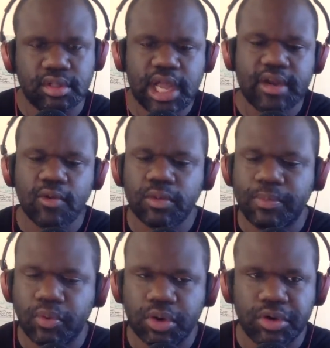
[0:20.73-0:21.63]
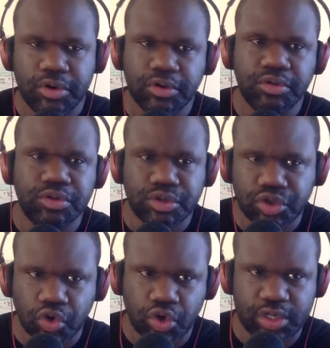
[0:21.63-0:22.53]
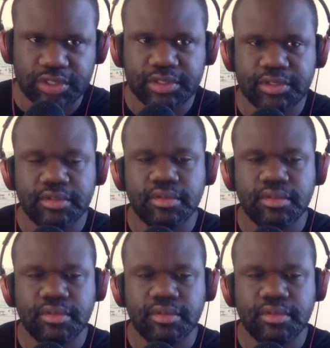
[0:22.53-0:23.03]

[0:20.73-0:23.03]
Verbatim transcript: I don't report news stories.